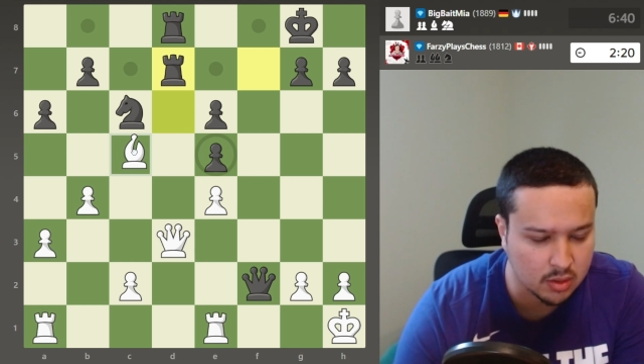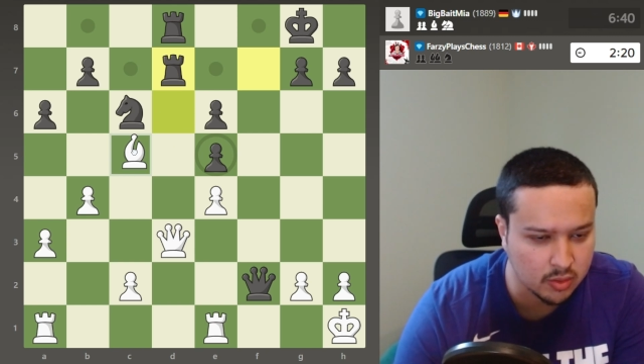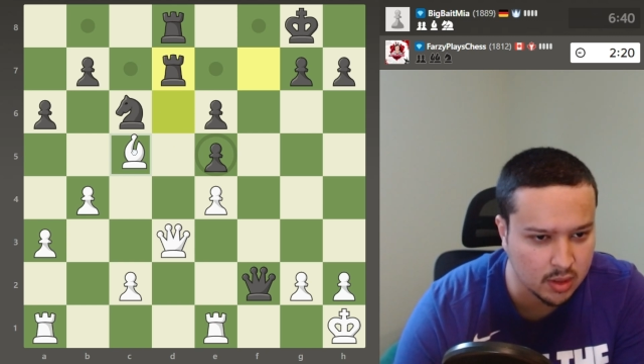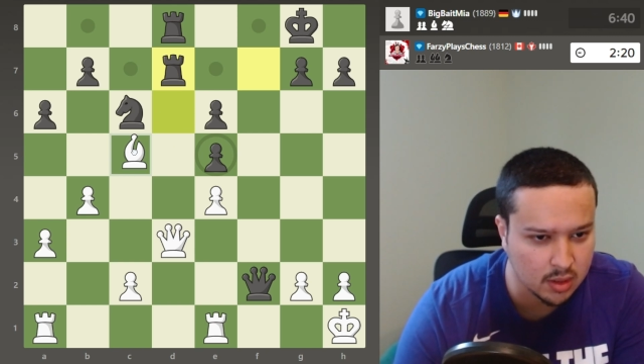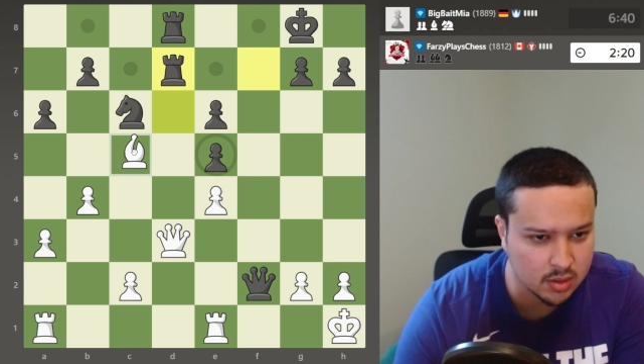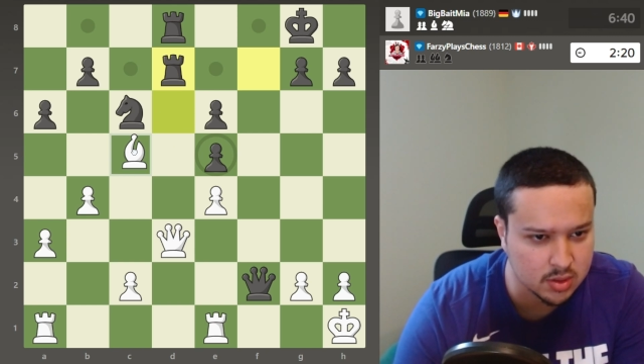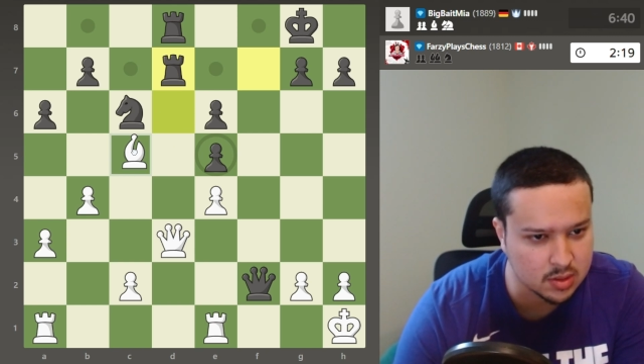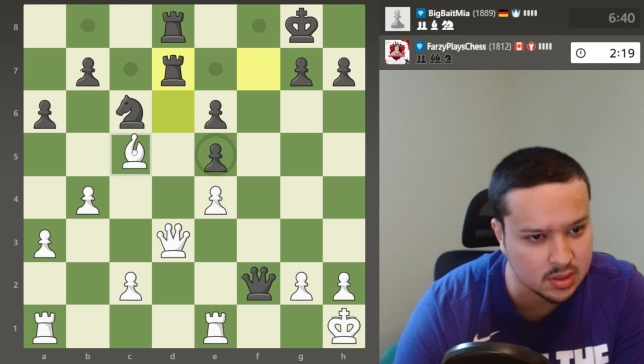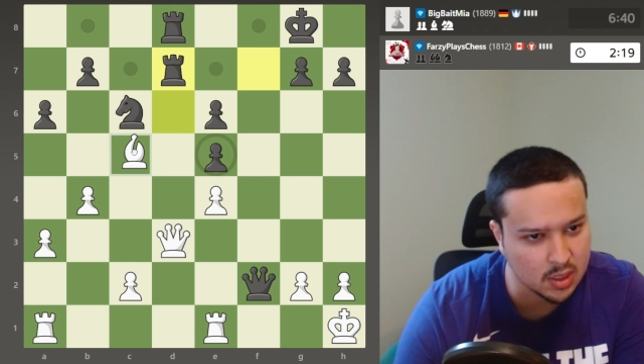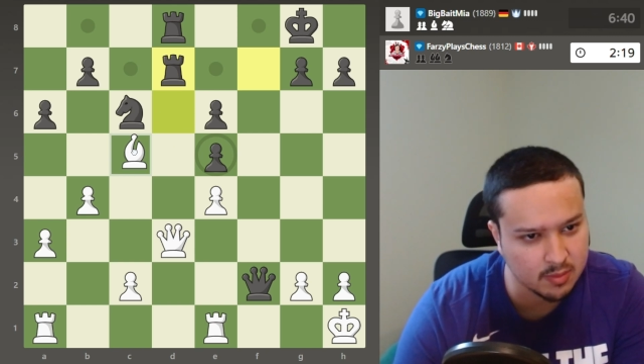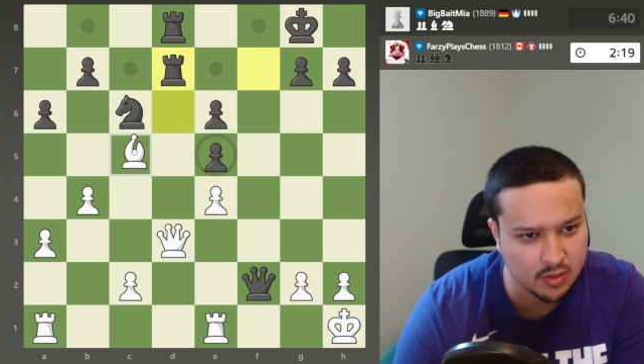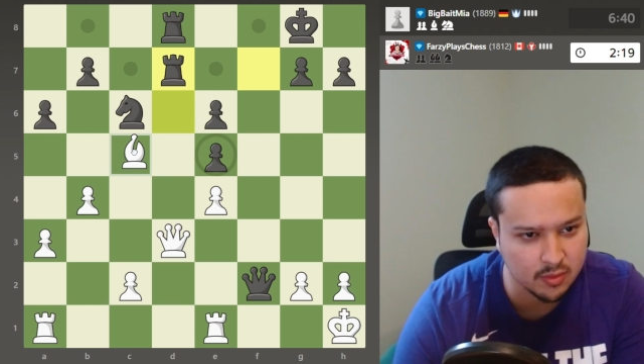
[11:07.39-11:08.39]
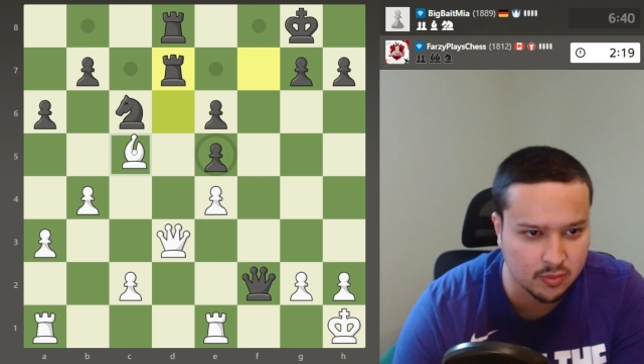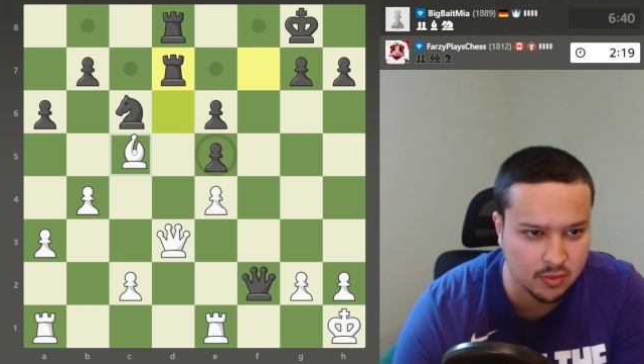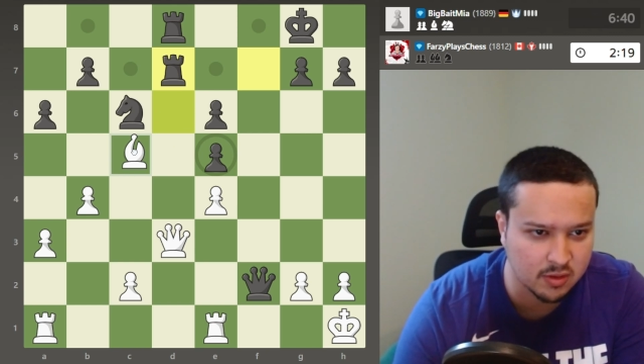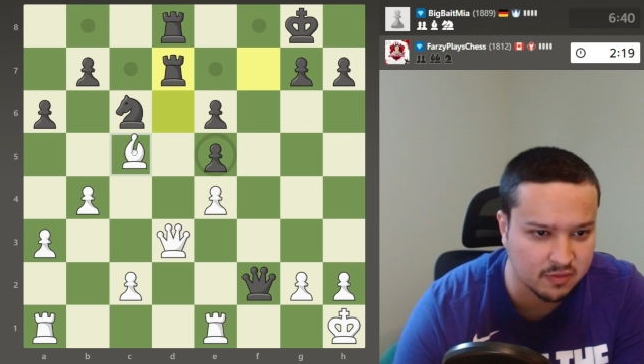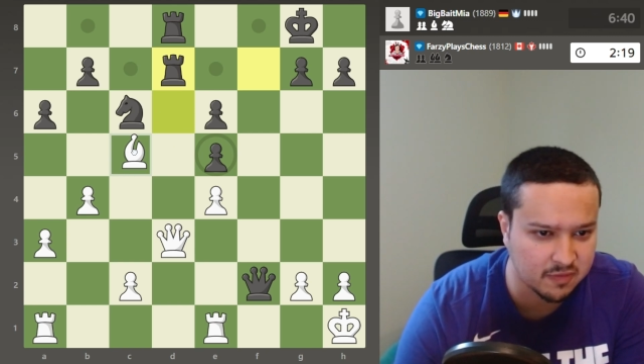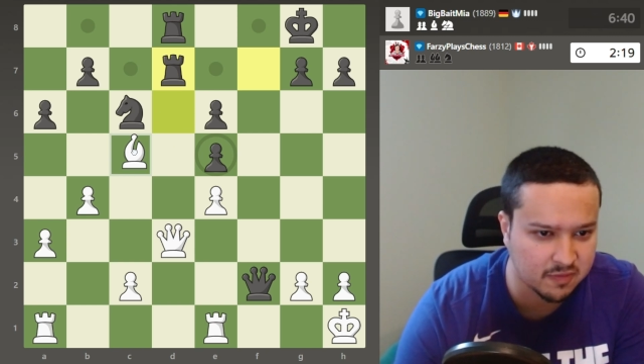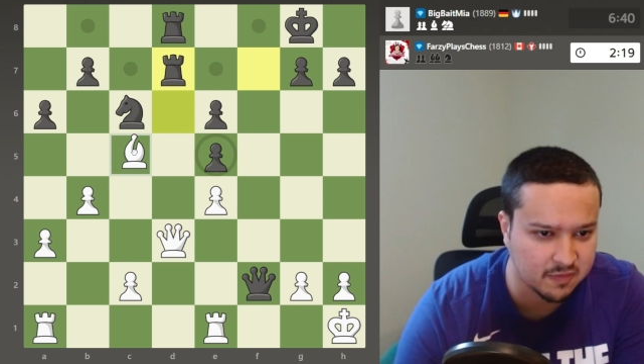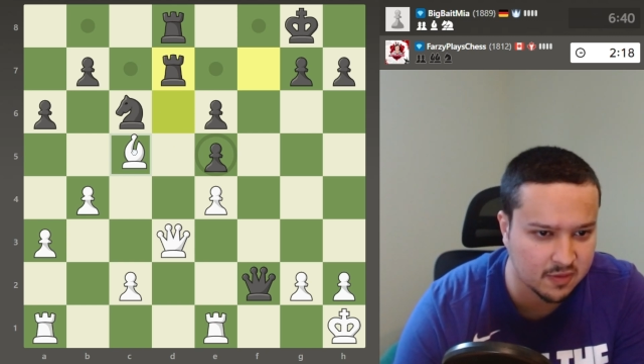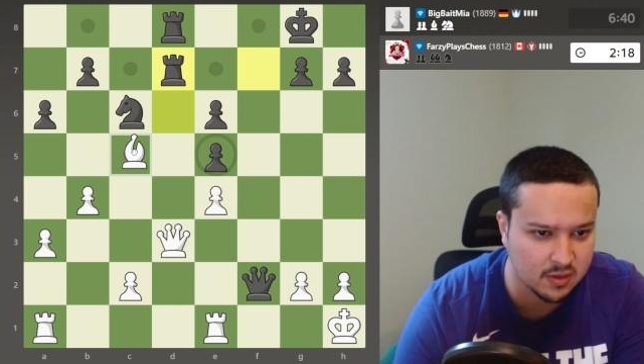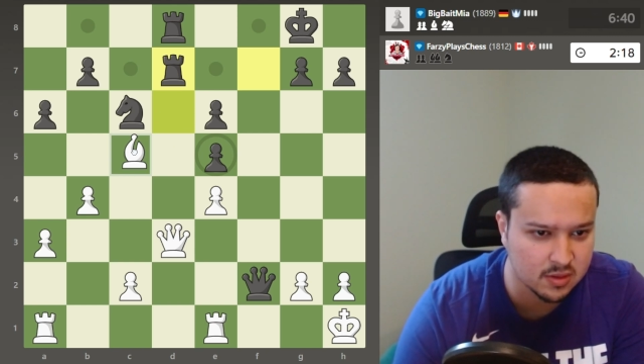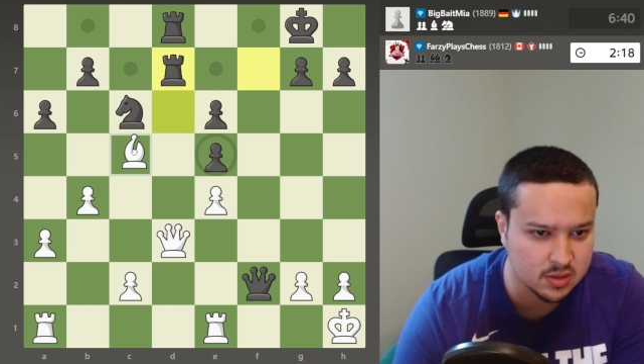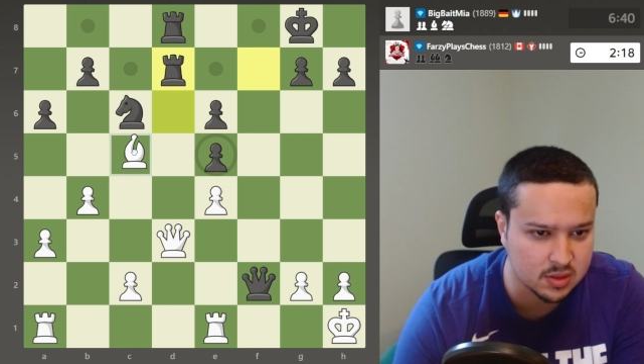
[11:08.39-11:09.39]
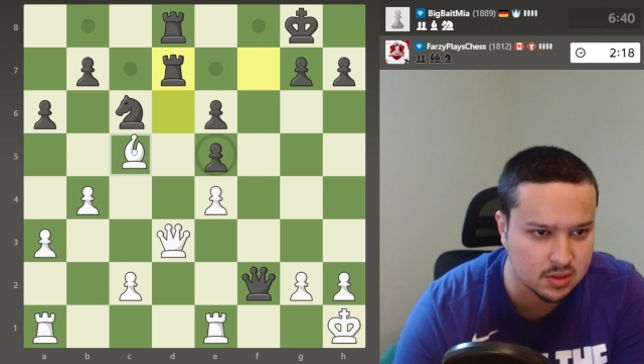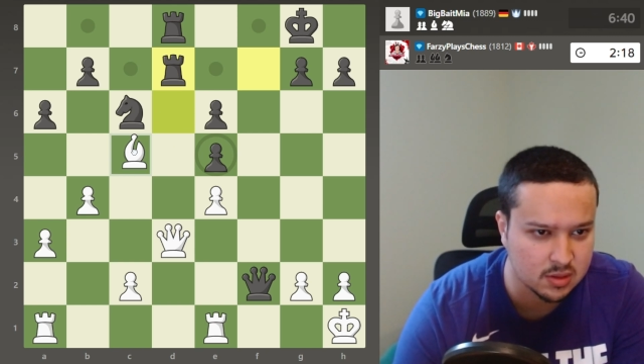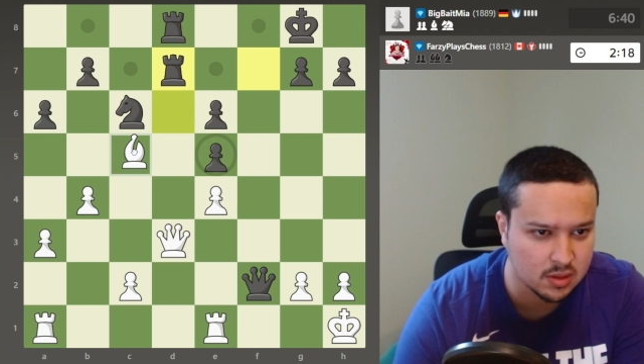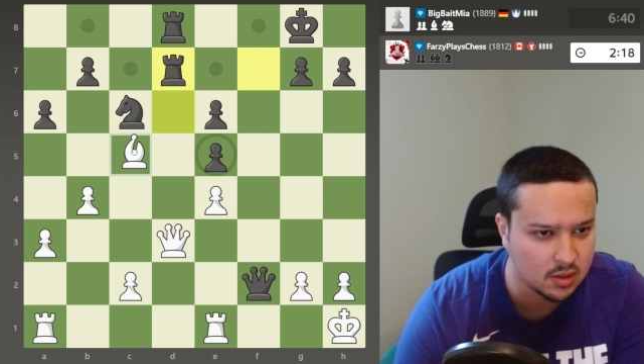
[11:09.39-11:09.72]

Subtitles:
queen can also take my rook first.